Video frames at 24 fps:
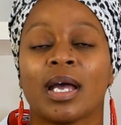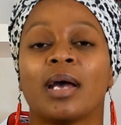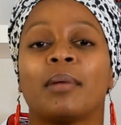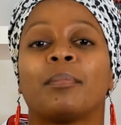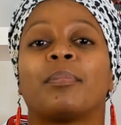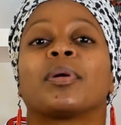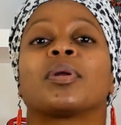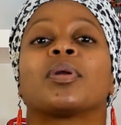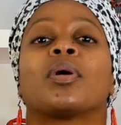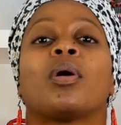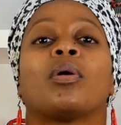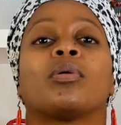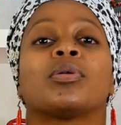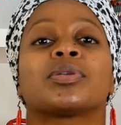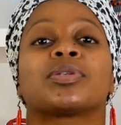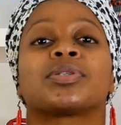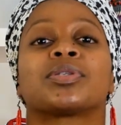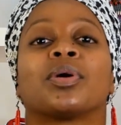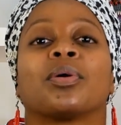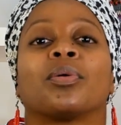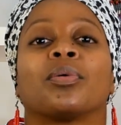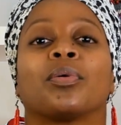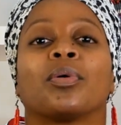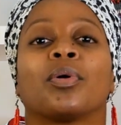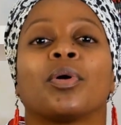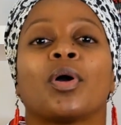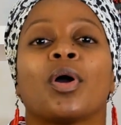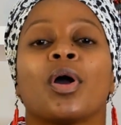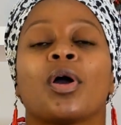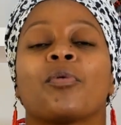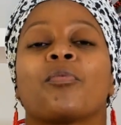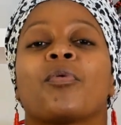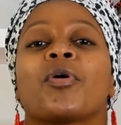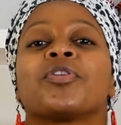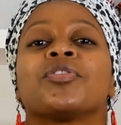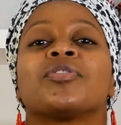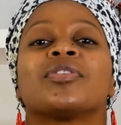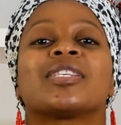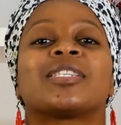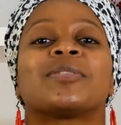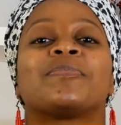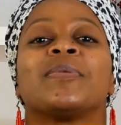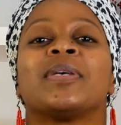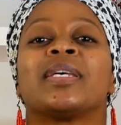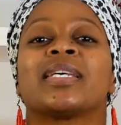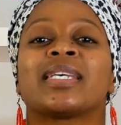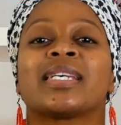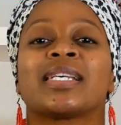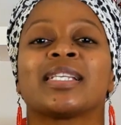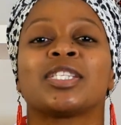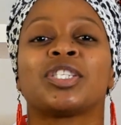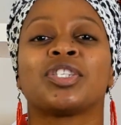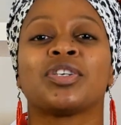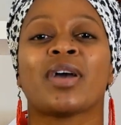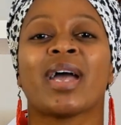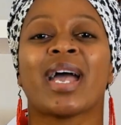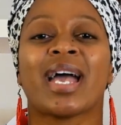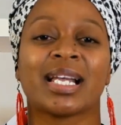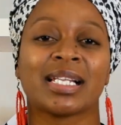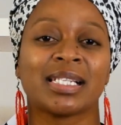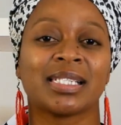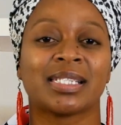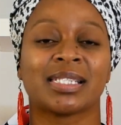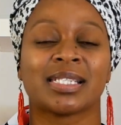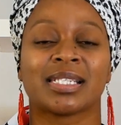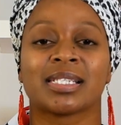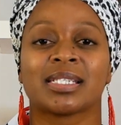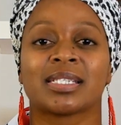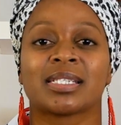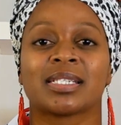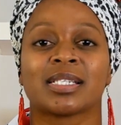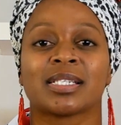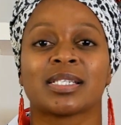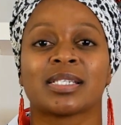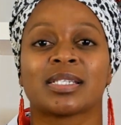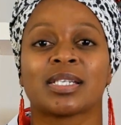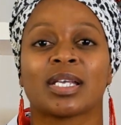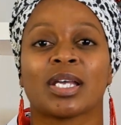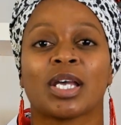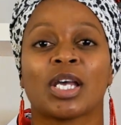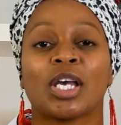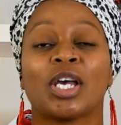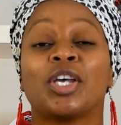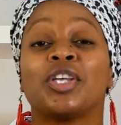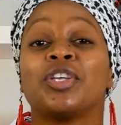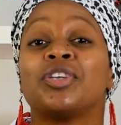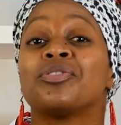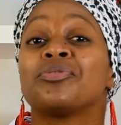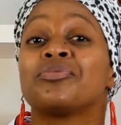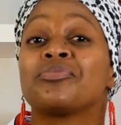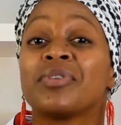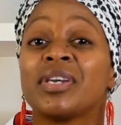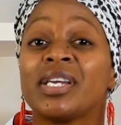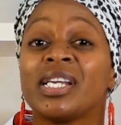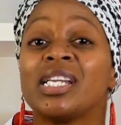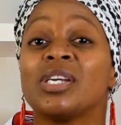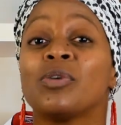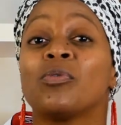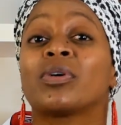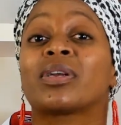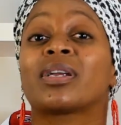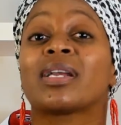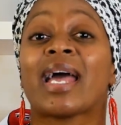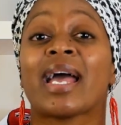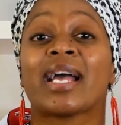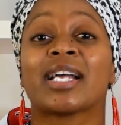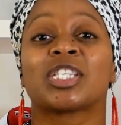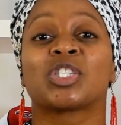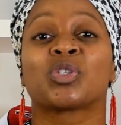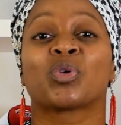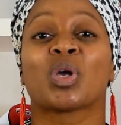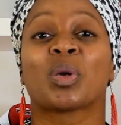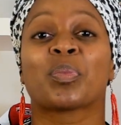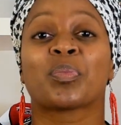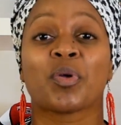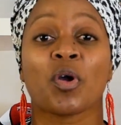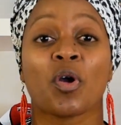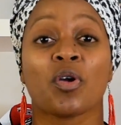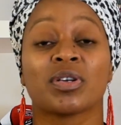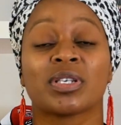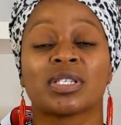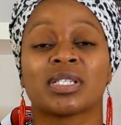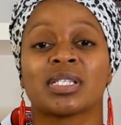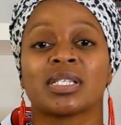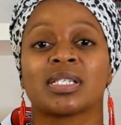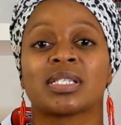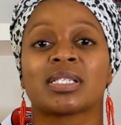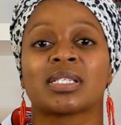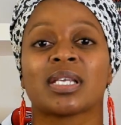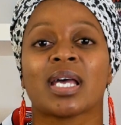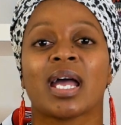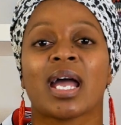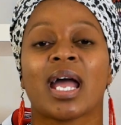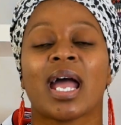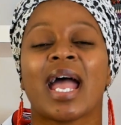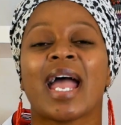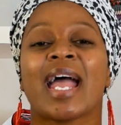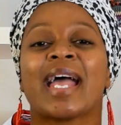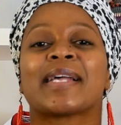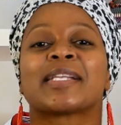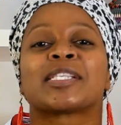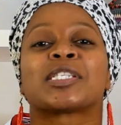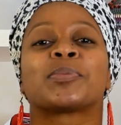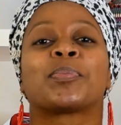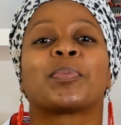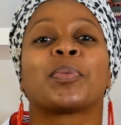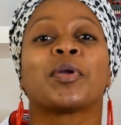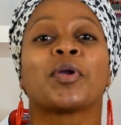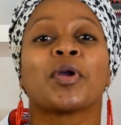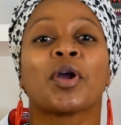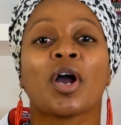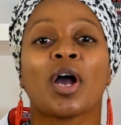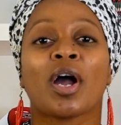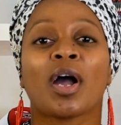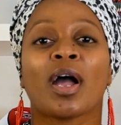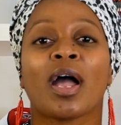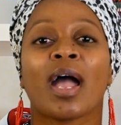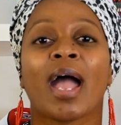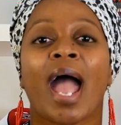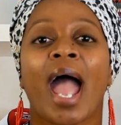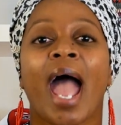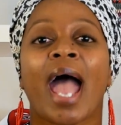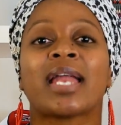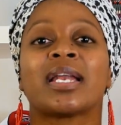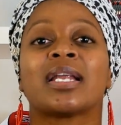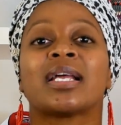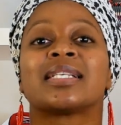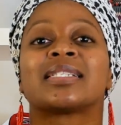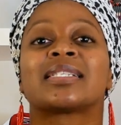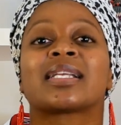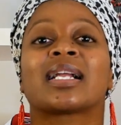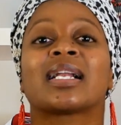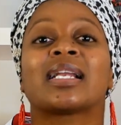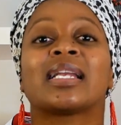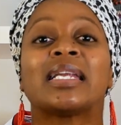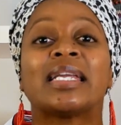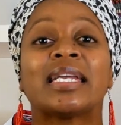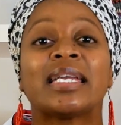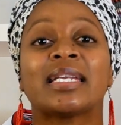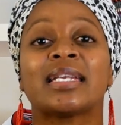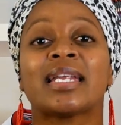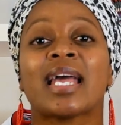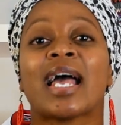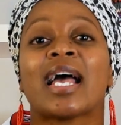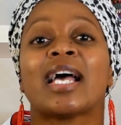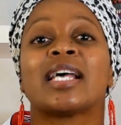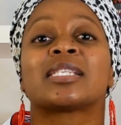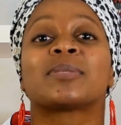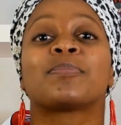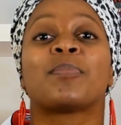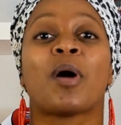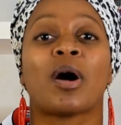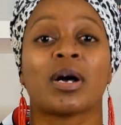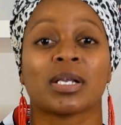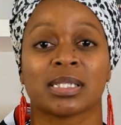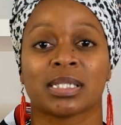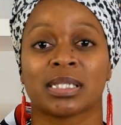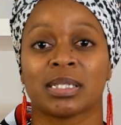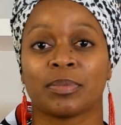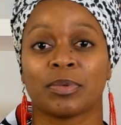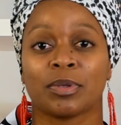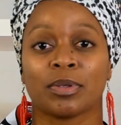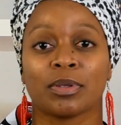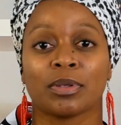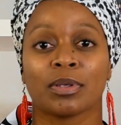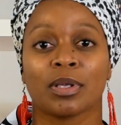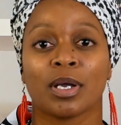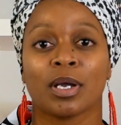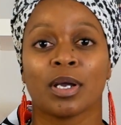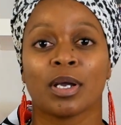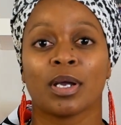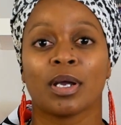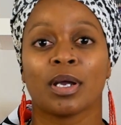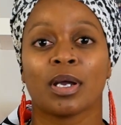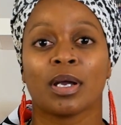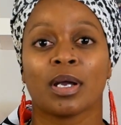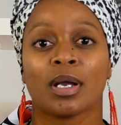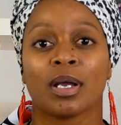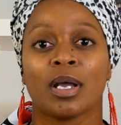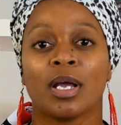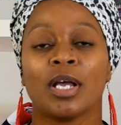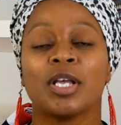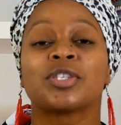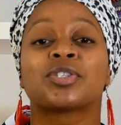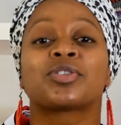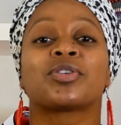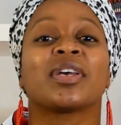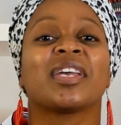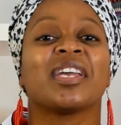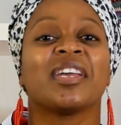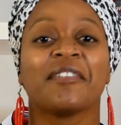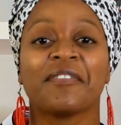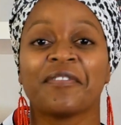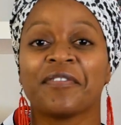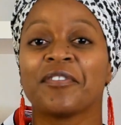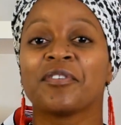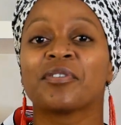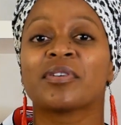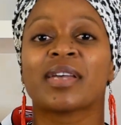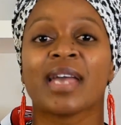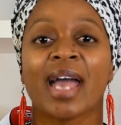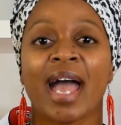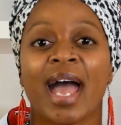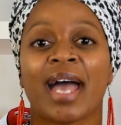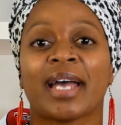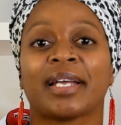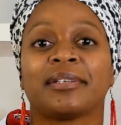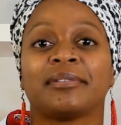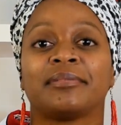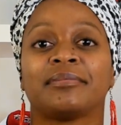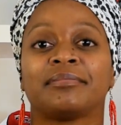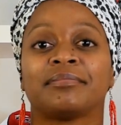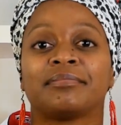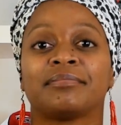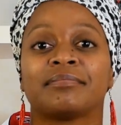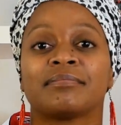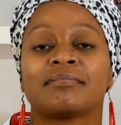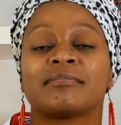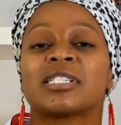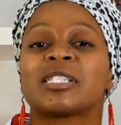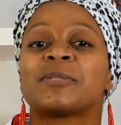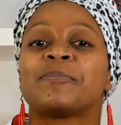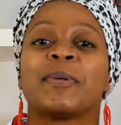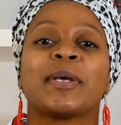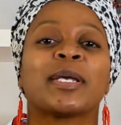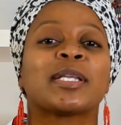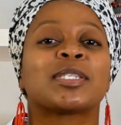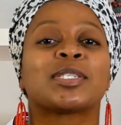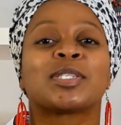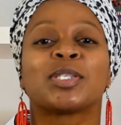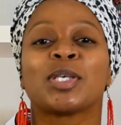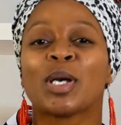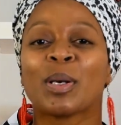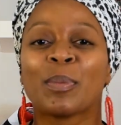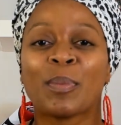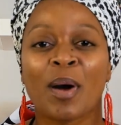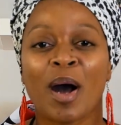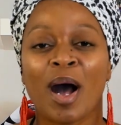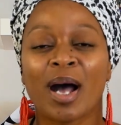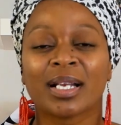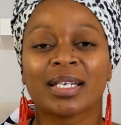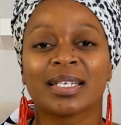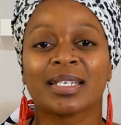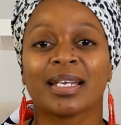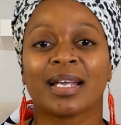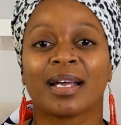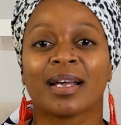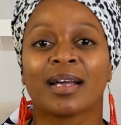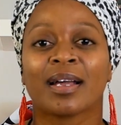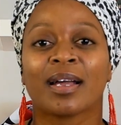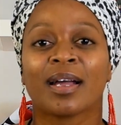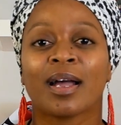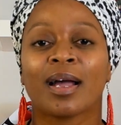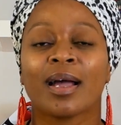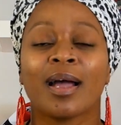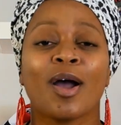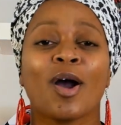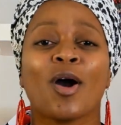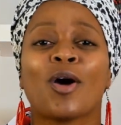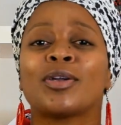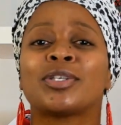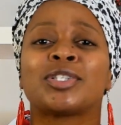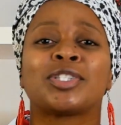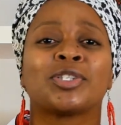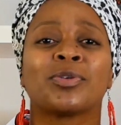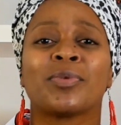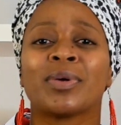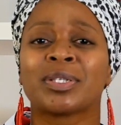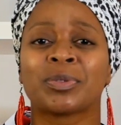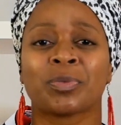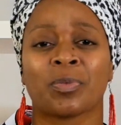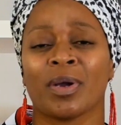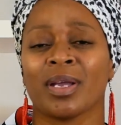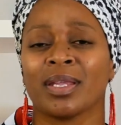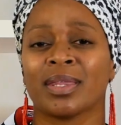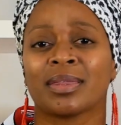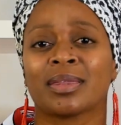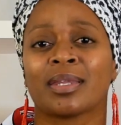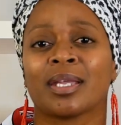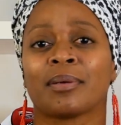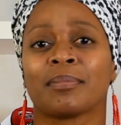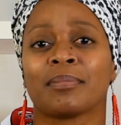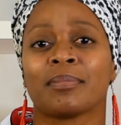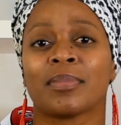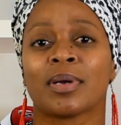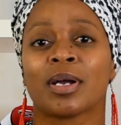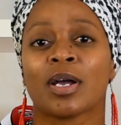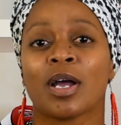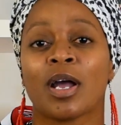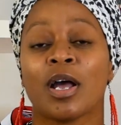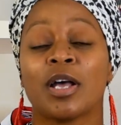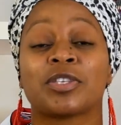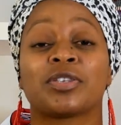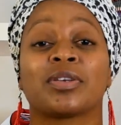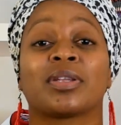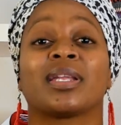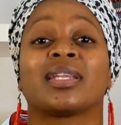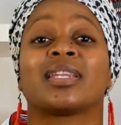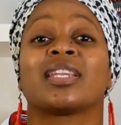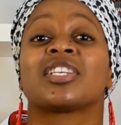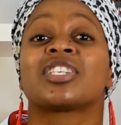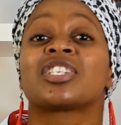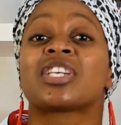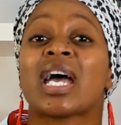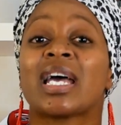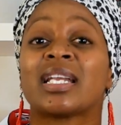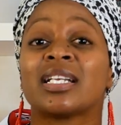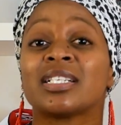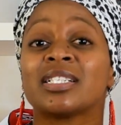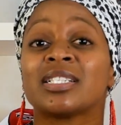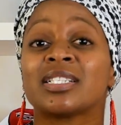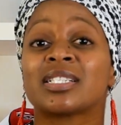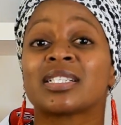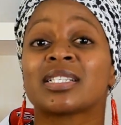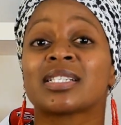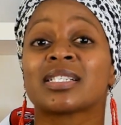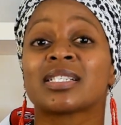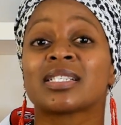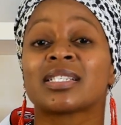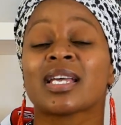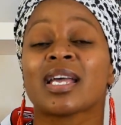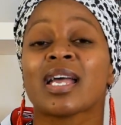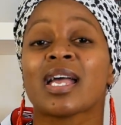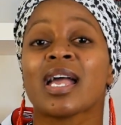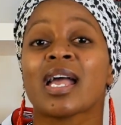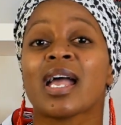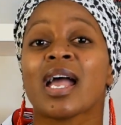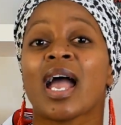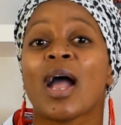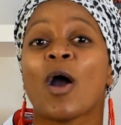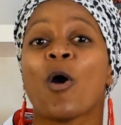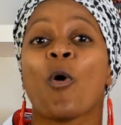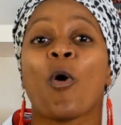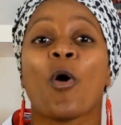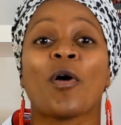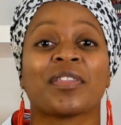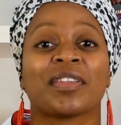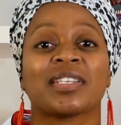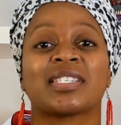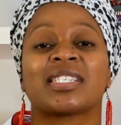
But also, when you're speaking to your ancestors, you really would like to approach this as pure and as clean as possible. So if you can, speak to your partner or do it with them so that the challenges or the